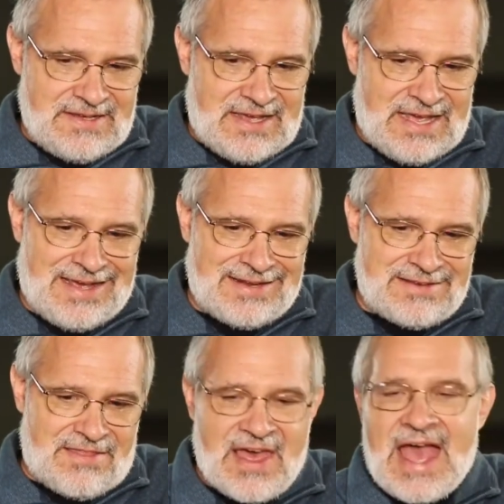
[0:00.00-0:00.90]

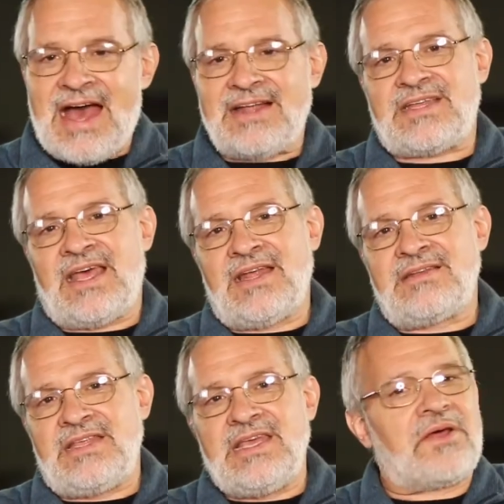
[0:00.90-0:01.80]
And that
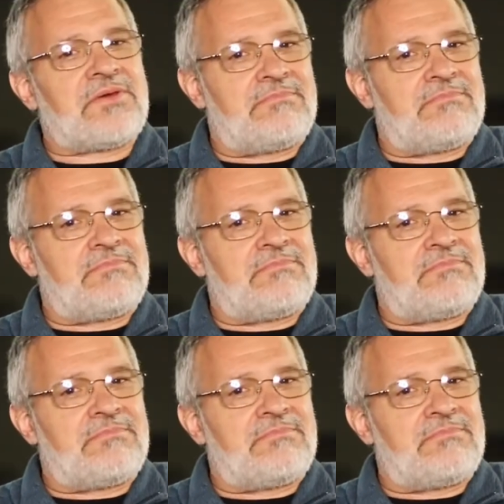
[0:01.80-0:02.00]
and the other